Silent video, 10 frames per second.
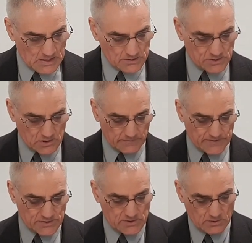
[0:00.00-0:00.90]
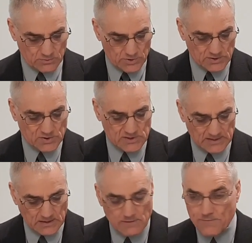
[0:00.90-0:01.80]
Servants don't just
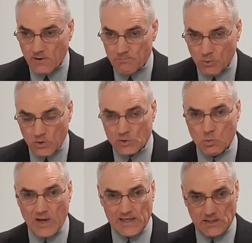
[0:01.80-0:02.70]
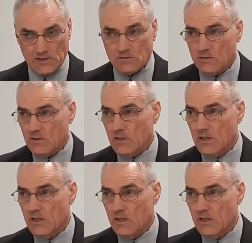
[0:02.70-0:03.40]
sit on the front porch waiting